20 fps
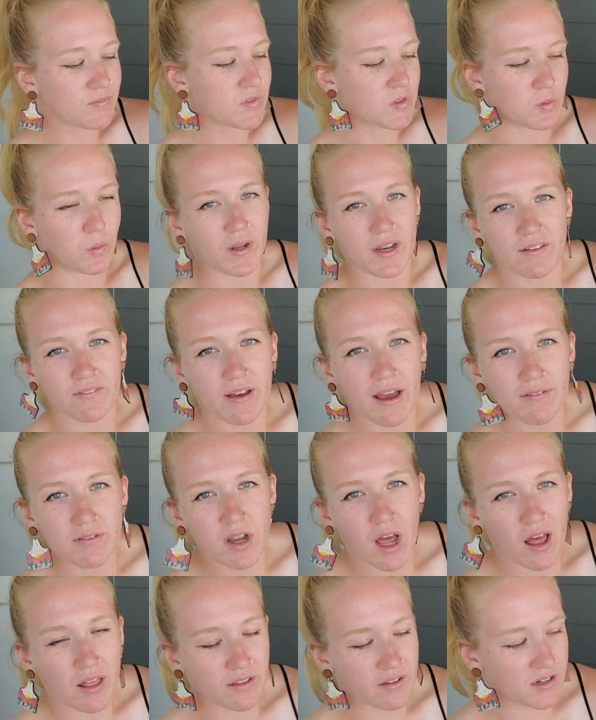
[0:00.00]

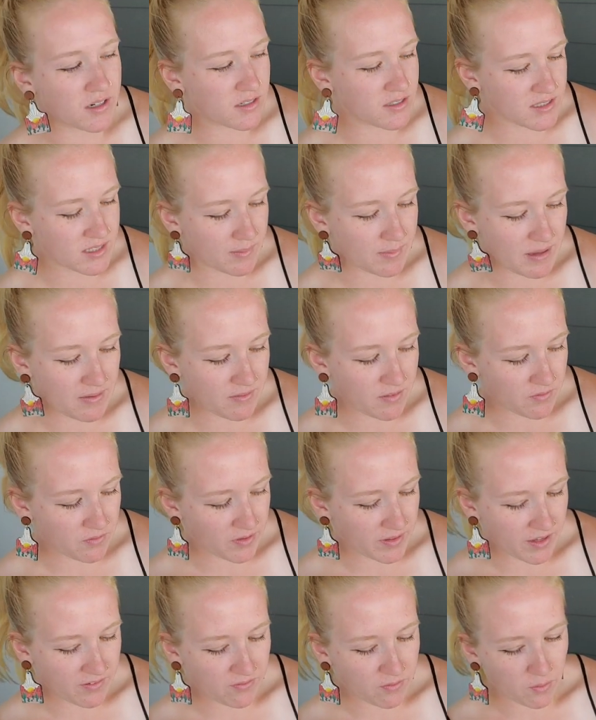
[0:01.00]
$25, some even
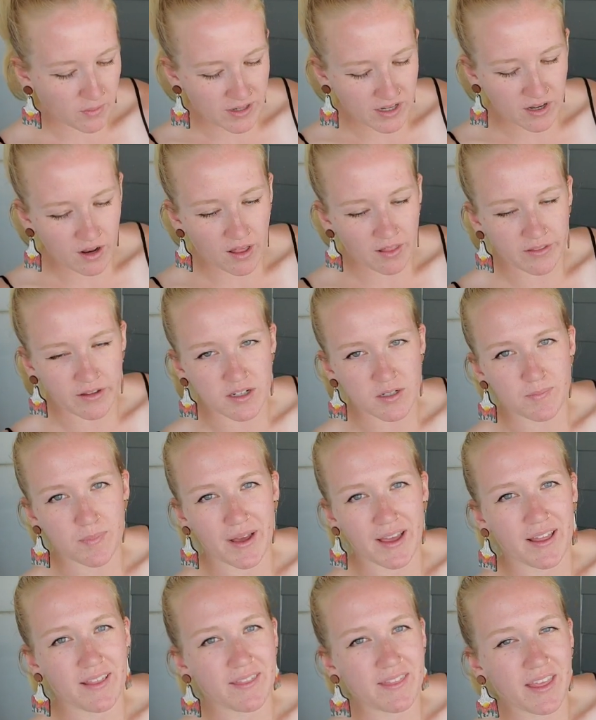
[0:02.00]
for like $40,
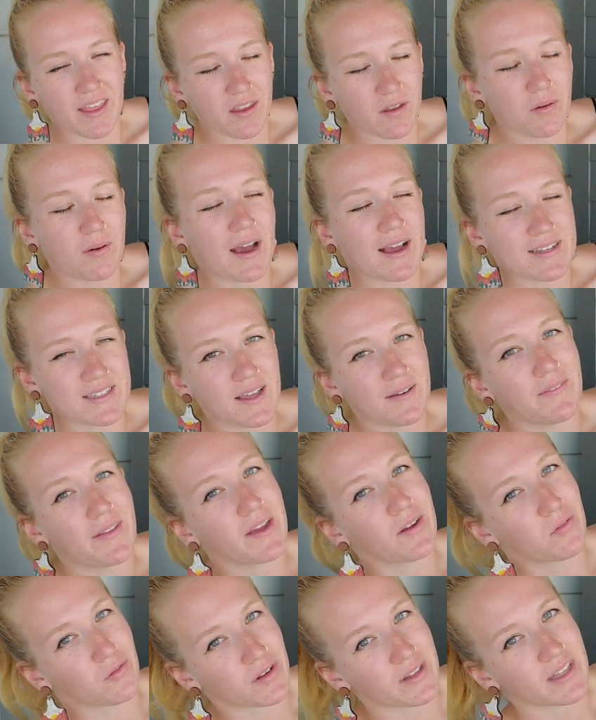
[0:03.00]
but that you guys have
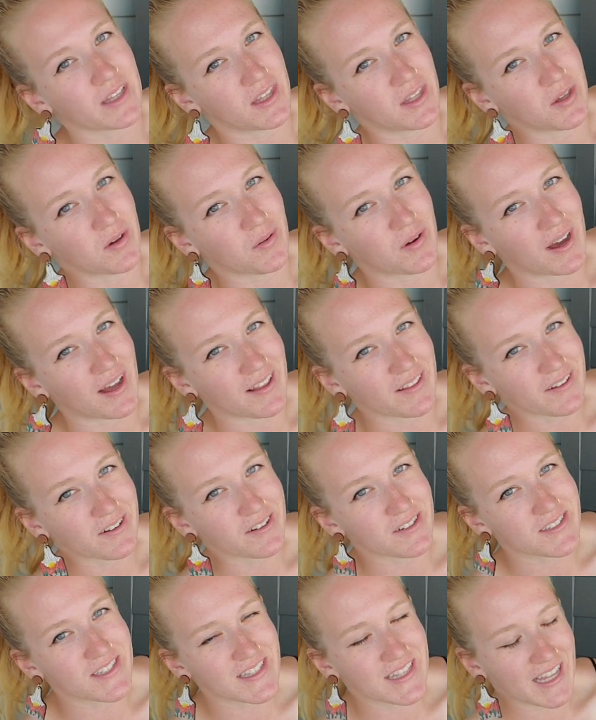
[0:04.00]
like really cute
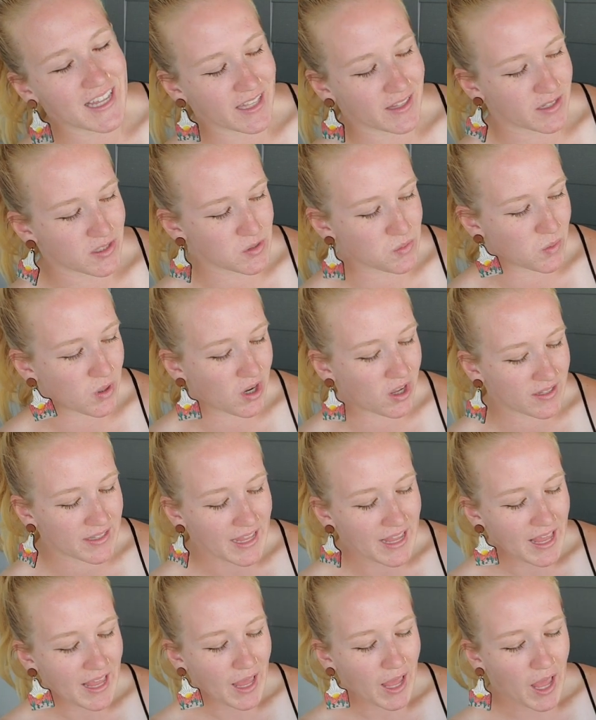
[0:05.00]
colors in the English world,